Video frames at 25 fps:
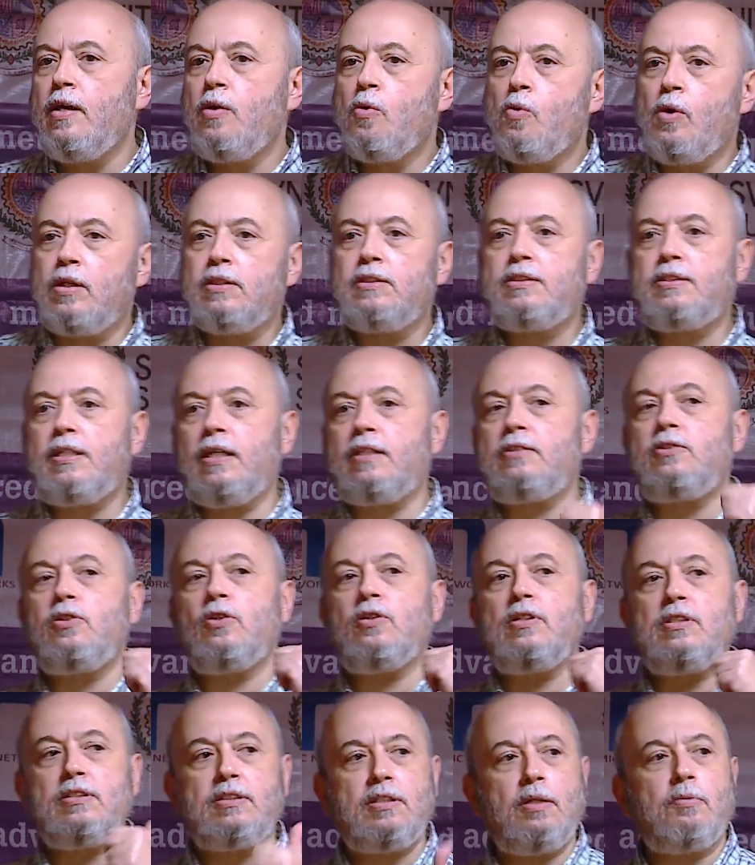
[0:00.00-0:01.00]
One
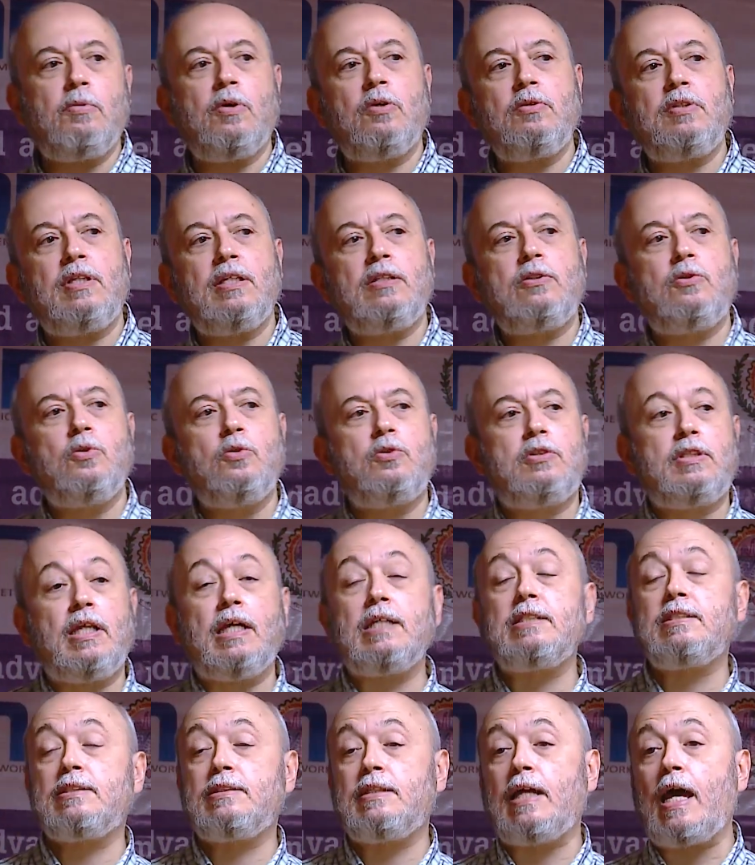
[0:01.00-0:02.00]
section is devoted to
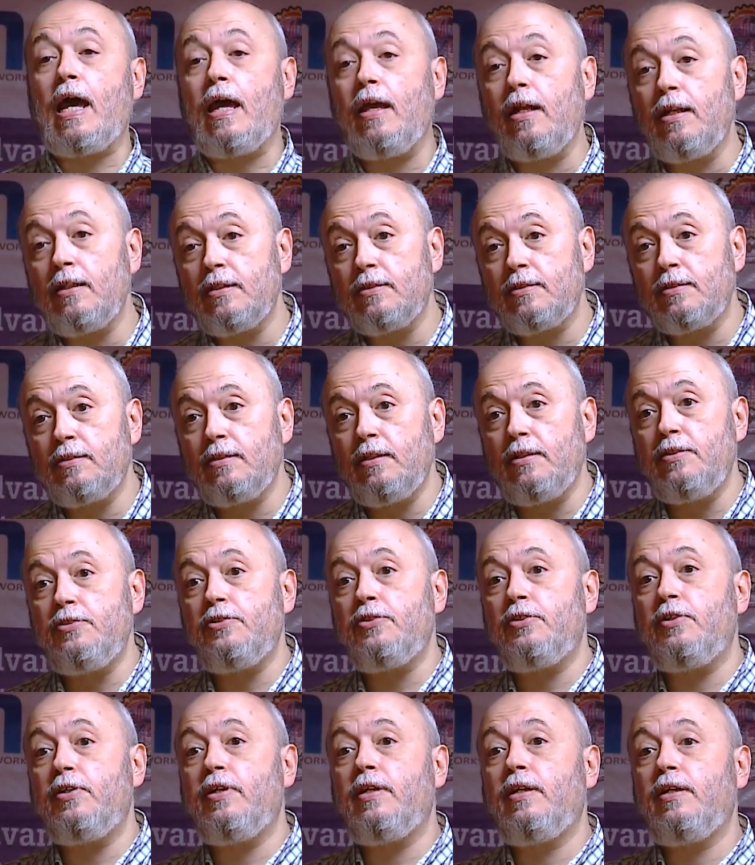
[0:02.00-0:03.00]
textiles
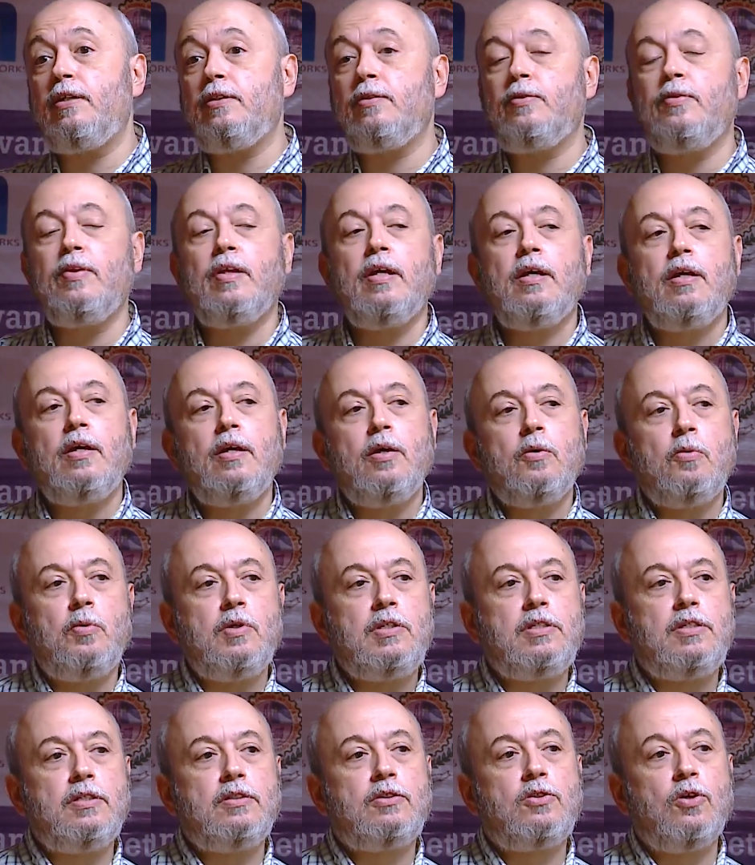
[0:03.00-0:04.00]
engineering,
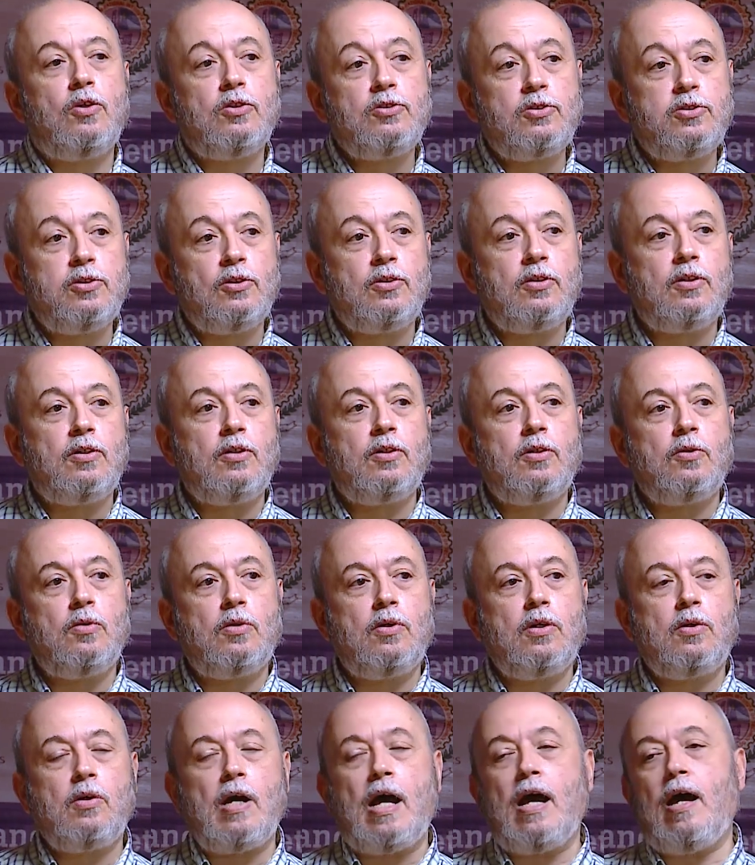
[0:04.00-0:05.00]
which is also
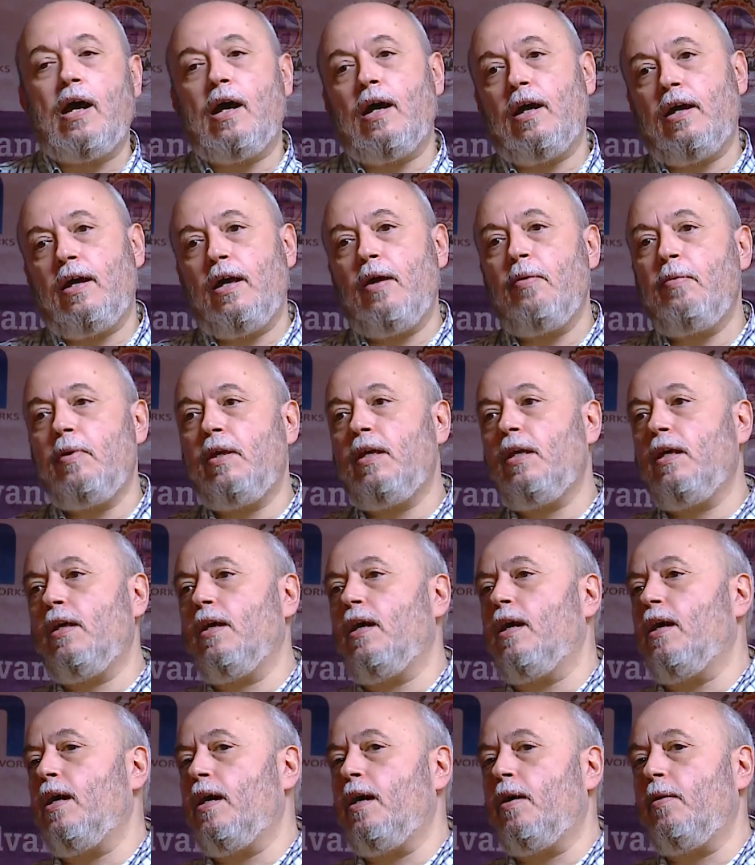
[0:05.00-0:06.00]
heavy
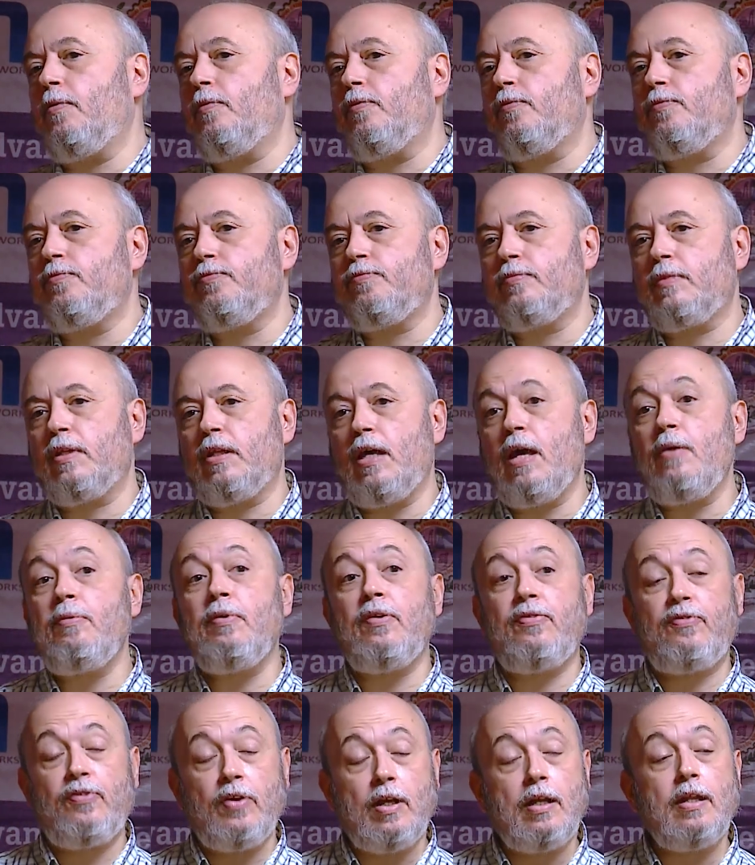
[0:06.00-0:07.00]

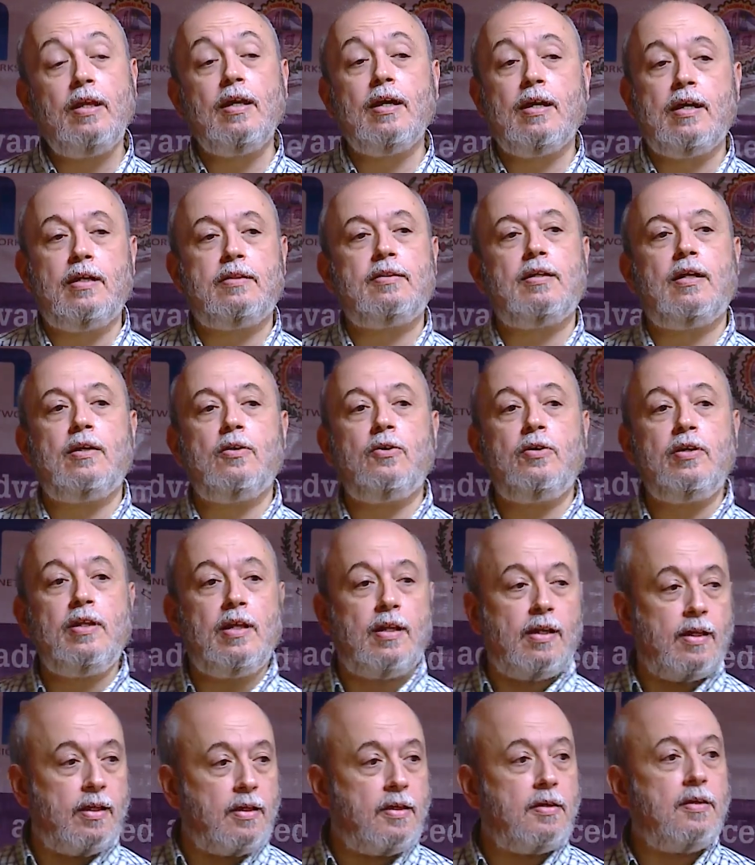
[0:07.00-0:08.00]
field in
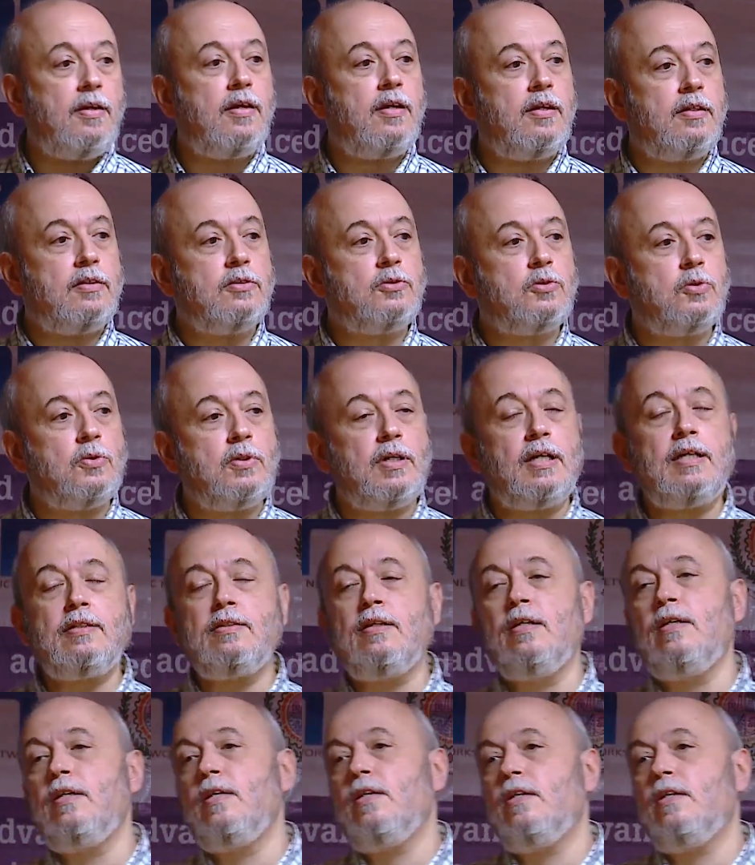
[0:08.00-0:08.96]
Catalonia, like here in Surat.